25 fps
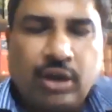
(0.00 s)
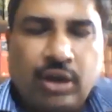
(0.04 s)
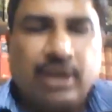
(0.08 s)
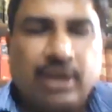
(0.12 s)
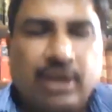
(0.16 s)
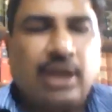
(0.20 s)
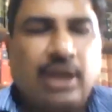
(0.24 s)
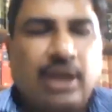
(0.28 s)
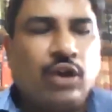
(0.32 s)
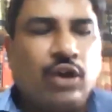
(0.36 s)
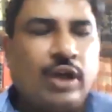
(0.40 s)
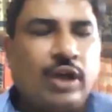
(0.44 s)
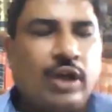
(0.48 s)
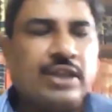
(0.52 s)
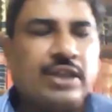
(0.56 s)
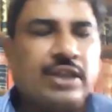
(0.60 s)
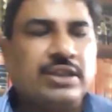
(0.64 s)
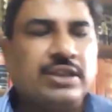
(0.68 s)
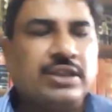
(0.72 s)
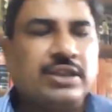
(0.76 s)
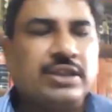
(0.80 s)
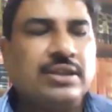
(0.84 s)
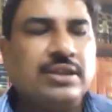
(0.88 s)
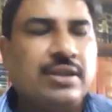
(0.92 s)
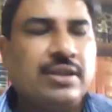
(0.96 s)

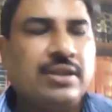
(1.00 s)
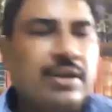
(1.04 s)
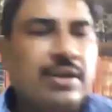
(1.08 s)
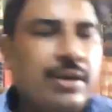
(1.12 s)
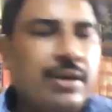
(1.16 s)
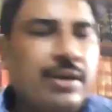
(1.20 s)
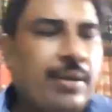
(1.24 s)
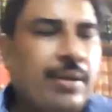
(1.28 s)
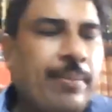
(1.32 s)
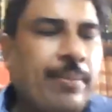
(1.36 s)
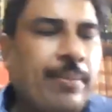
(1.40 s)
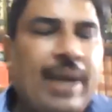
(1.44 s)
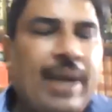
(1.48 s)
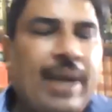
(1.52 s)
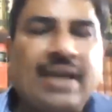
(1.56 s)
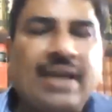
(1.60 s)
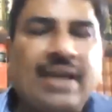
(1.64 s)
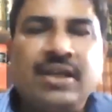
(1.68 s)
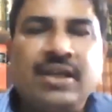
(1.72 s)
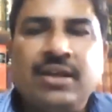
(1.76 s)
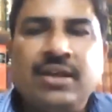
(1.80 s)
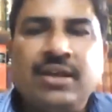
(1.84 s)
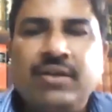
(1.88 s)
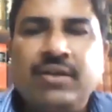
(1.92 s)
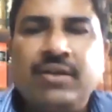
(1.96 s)
lawyers, but
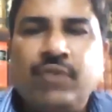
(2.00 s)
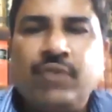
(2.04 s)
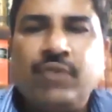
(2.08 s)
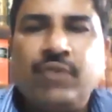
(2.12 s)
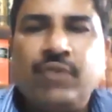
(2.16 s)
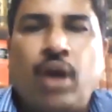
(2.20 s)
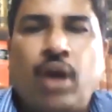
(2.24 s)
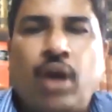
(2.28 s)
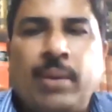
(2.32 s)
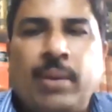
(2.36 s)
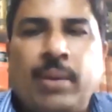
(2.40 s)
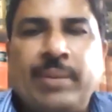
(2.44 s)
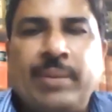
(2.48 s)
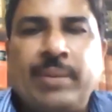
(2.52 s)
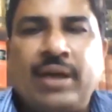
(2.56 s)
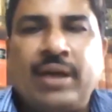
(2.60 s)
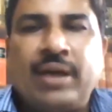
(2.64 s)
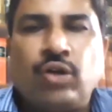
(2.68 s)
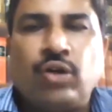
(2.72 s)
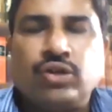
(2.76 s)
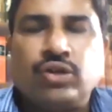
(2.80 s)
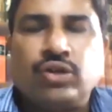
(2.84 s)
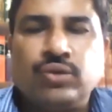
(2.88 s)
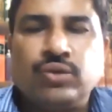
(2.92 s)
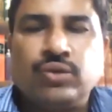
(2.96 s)
for a common man
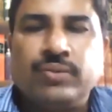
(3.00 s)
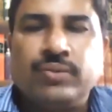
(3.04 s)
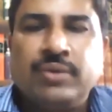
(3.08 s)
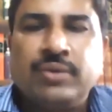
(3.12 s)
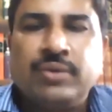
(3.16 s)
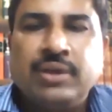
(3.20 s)
also.